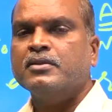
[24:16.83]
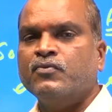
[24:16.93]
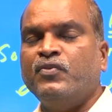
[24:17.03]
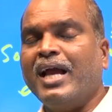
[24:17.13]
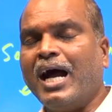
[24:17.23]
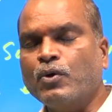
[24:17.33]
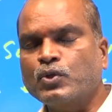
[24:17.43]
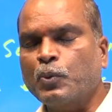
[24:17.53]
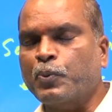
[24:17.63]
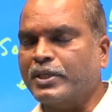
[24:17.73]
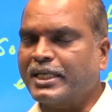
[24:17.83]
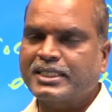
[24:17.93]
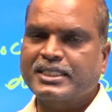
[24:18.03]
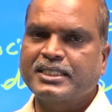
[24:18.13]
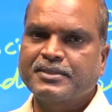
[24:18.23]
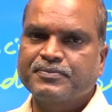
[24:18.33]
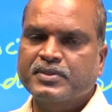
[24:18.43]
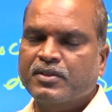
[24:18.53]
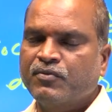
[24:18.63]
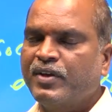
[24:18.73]
we have to protect,
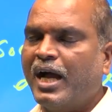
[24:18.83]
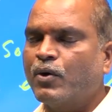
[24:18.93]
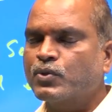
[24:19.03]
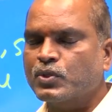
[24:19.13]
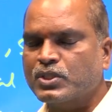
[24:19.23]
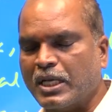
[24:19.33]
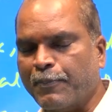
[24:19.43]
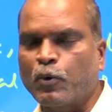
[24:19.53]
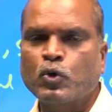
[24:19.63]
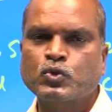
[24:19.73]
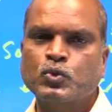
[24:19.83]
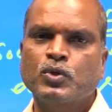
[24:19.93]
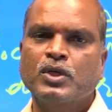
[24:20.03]
we have to support,